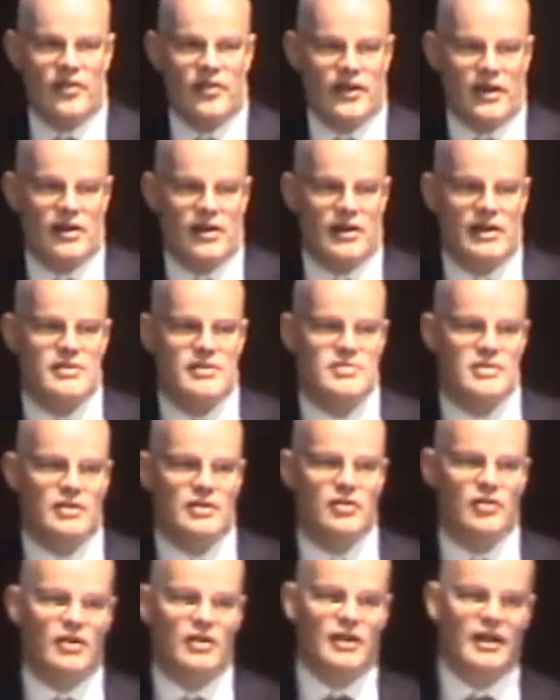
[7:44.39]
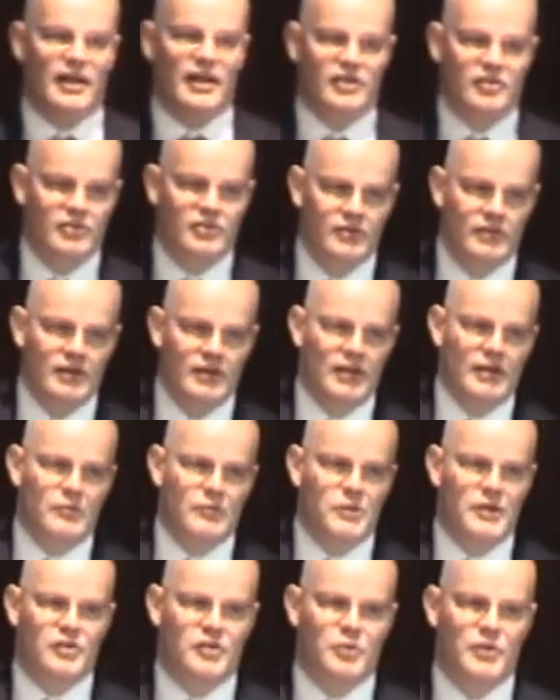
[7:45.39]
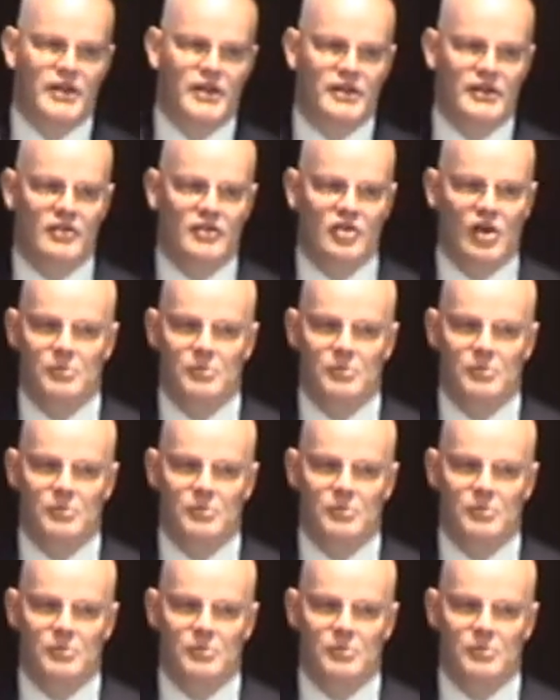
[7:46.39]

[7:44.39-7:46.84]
there is a correlation between